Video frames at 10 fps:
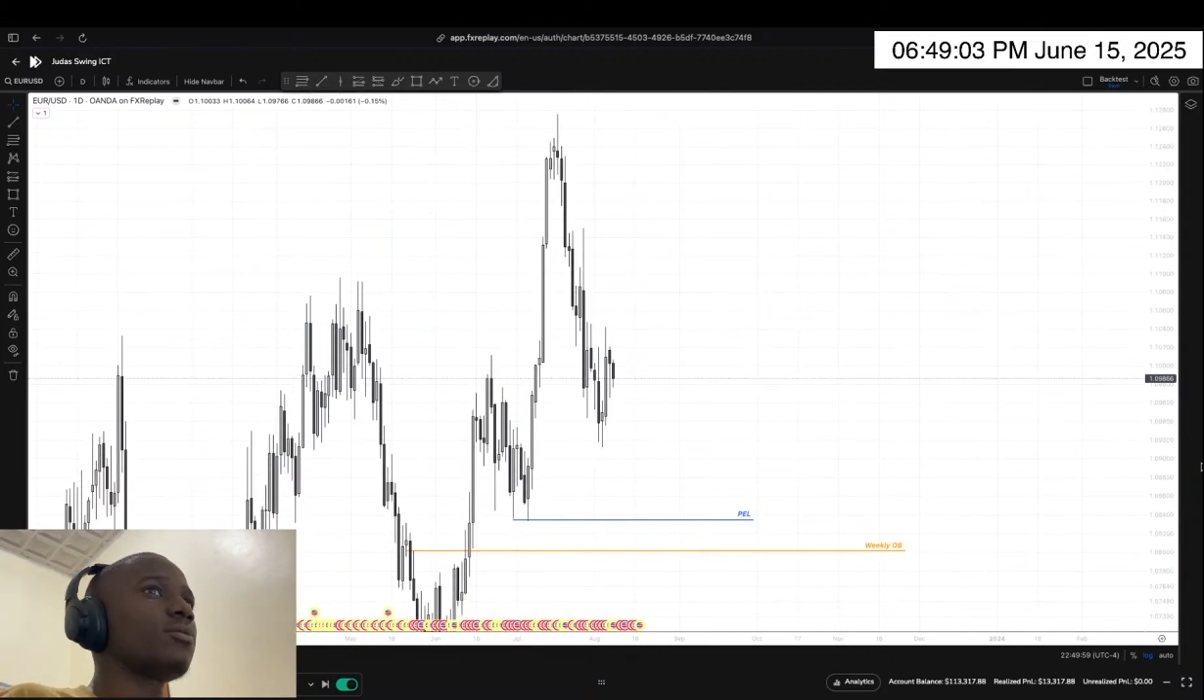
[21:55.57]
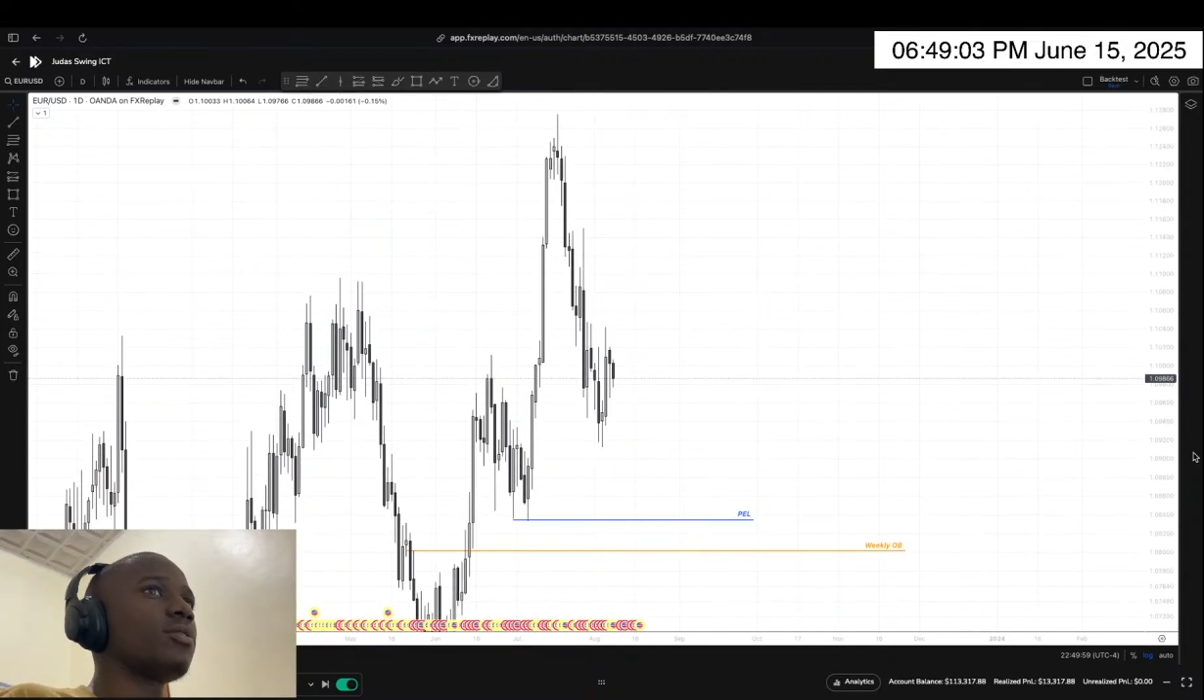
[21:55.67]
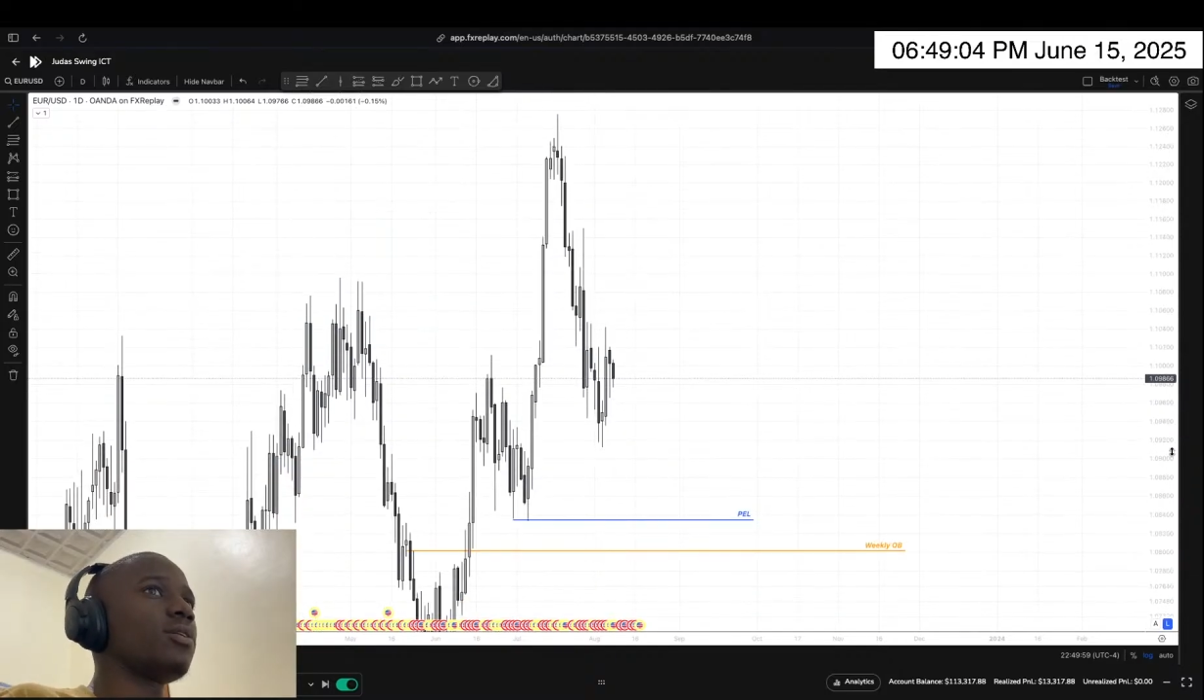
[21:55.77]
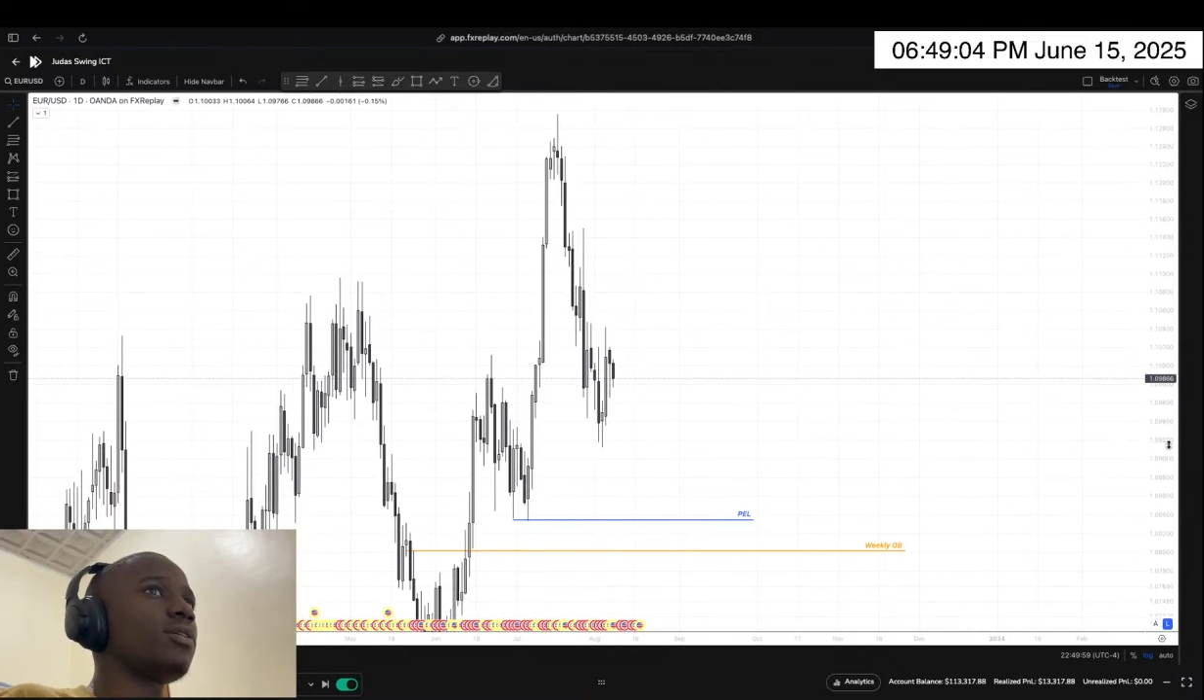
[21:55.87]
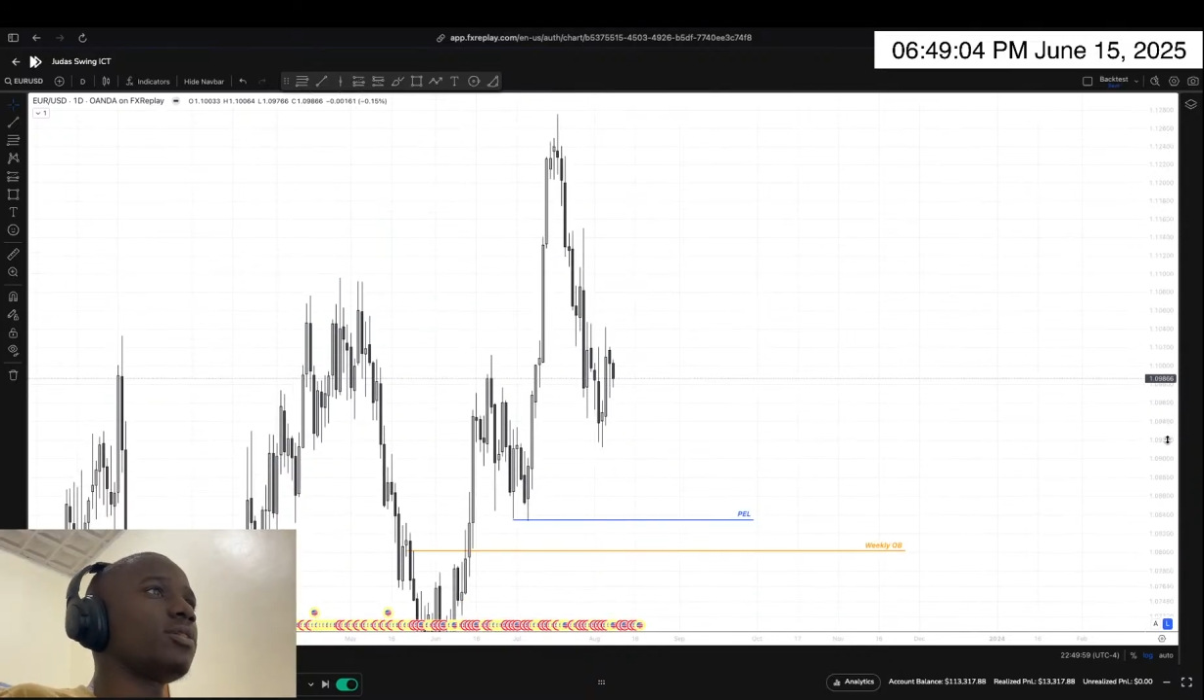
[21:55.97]
the
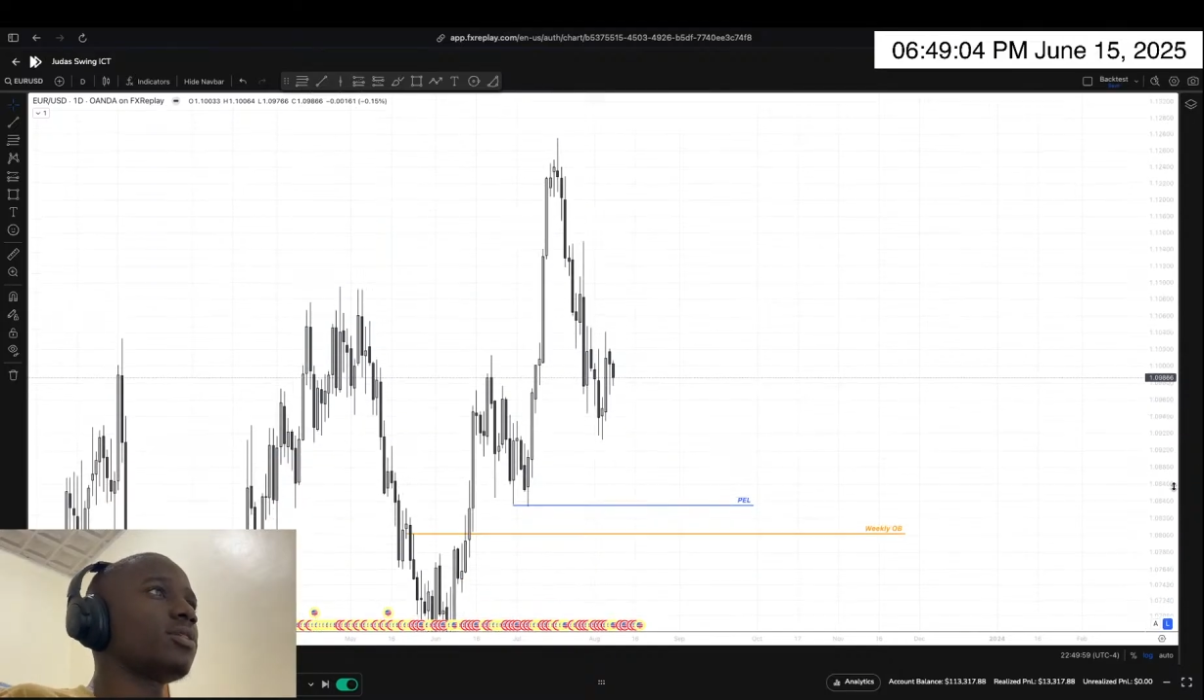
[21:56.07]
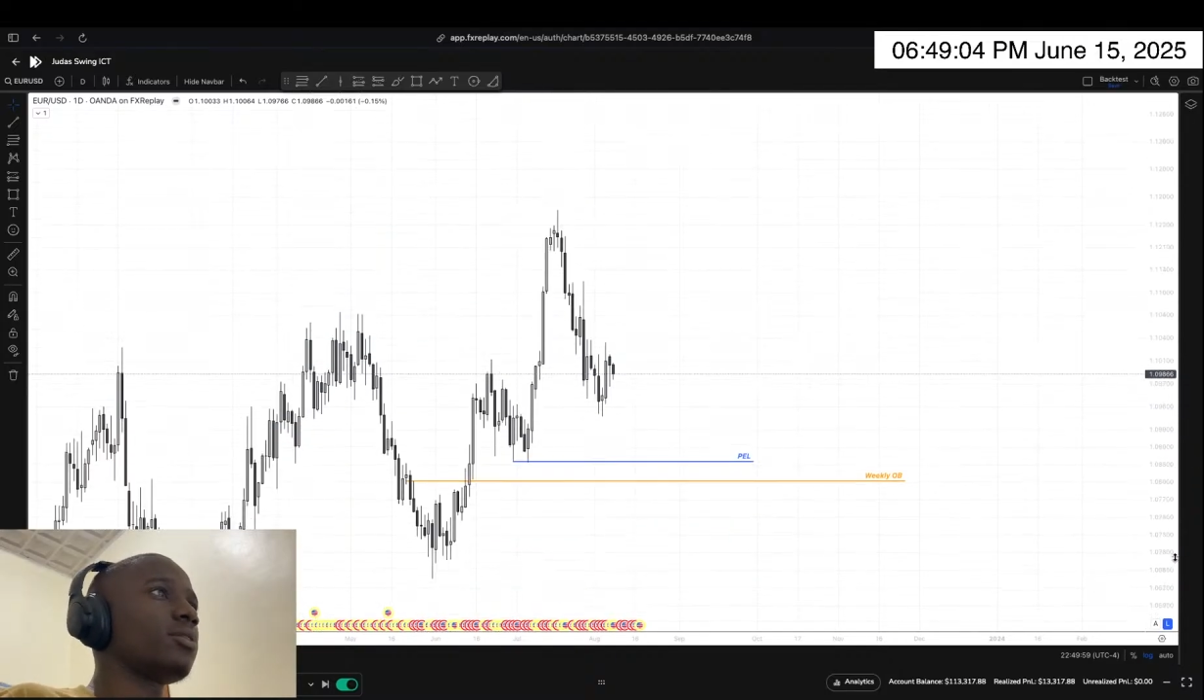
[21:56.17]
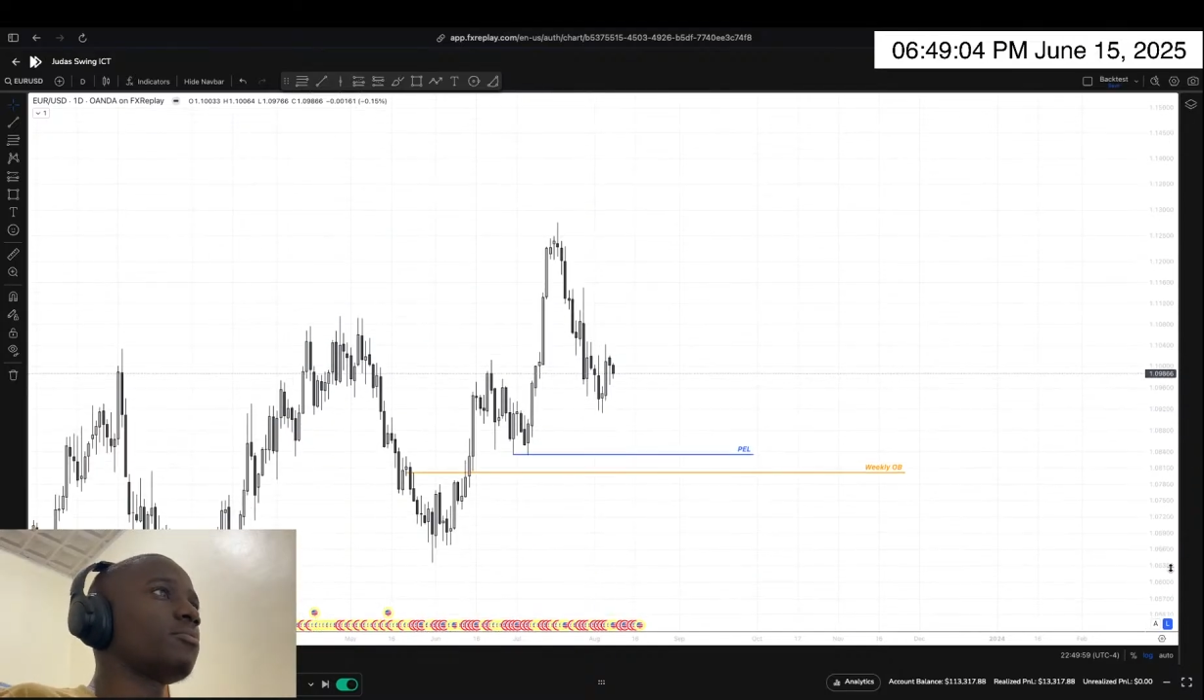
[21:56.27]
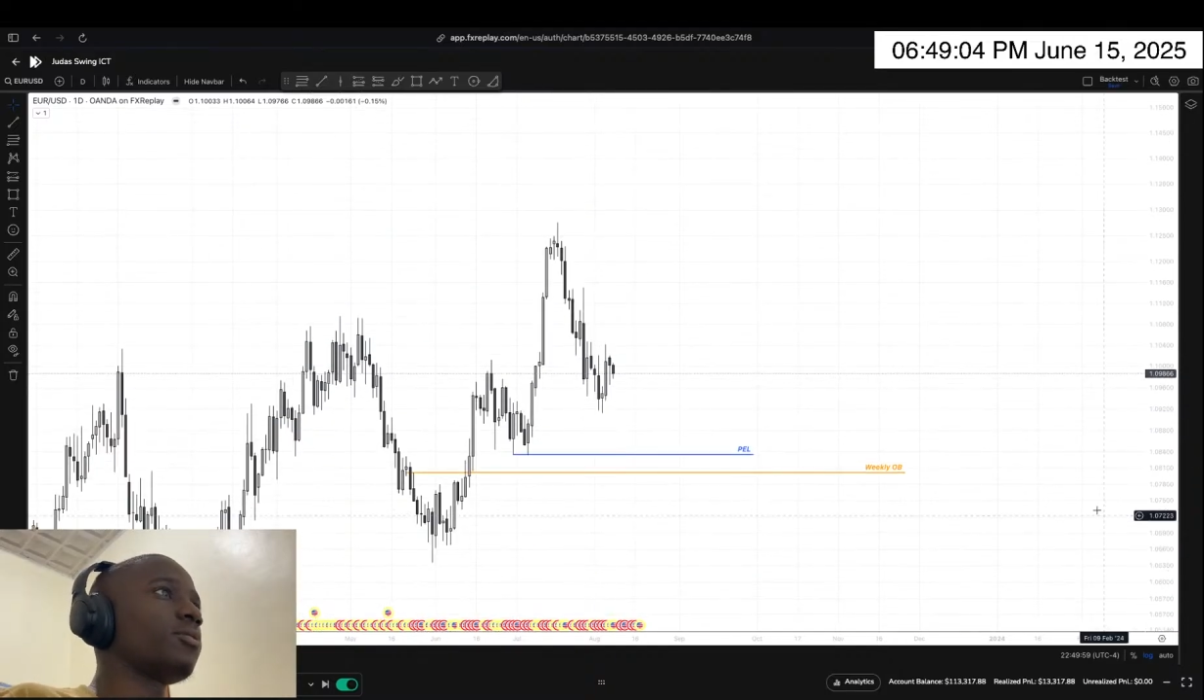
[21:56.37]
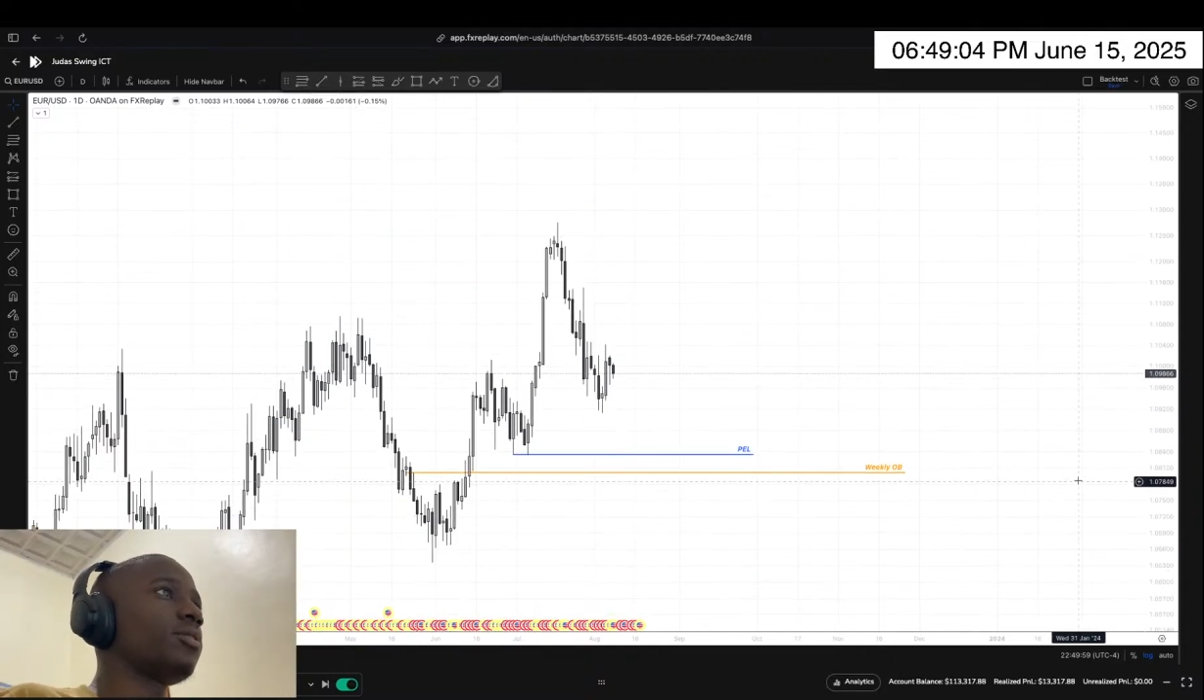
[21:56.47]
daily
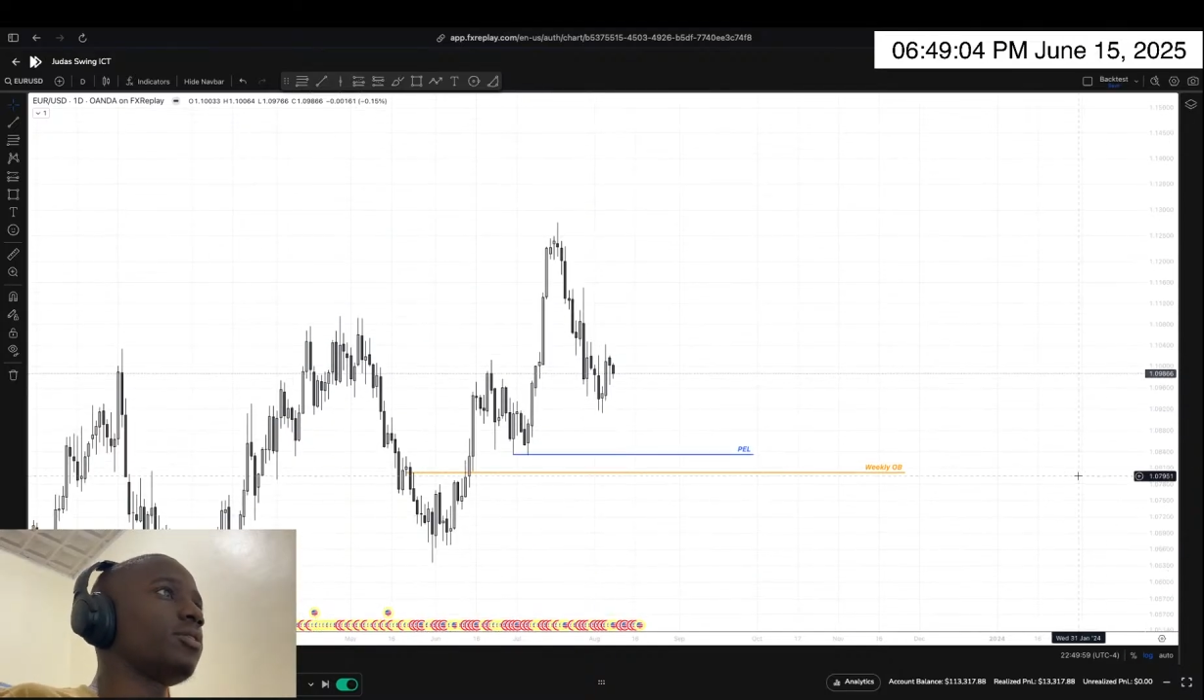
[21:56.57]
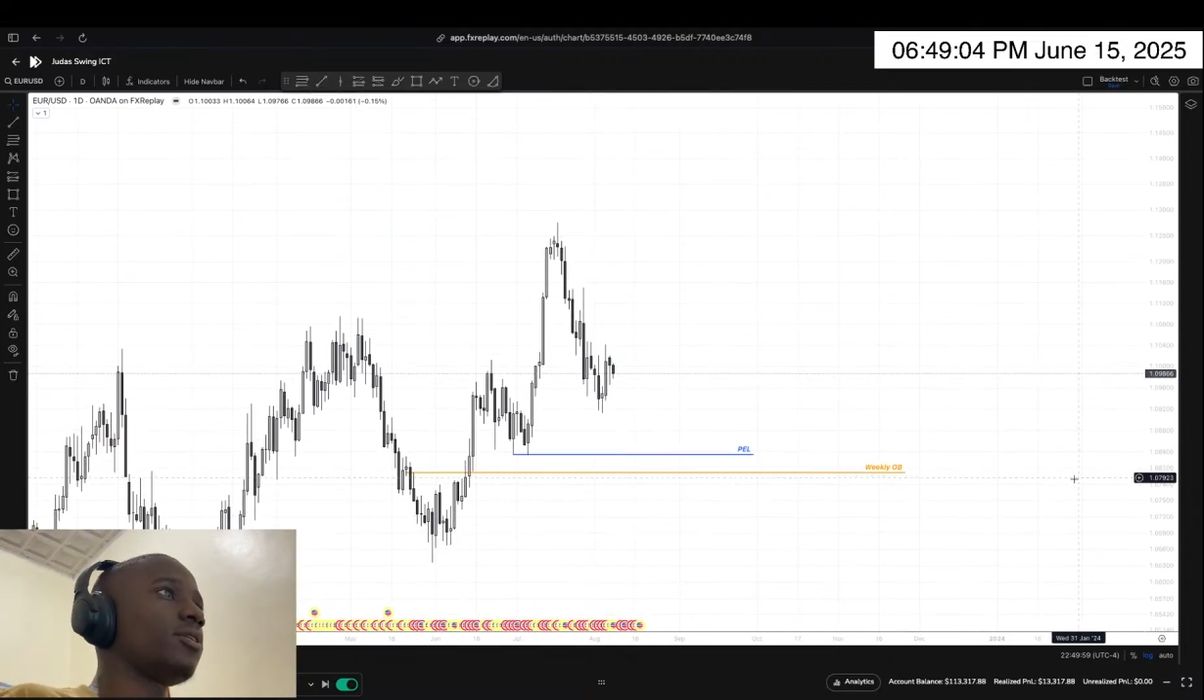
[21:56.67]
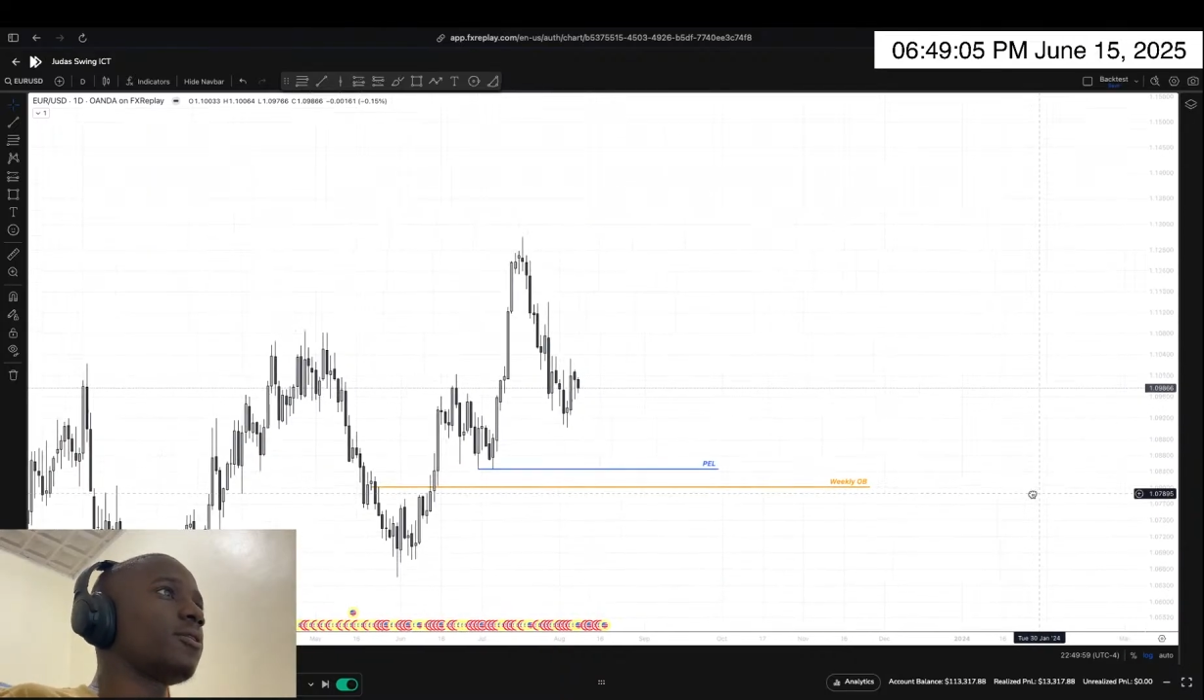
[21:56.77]
standpoint?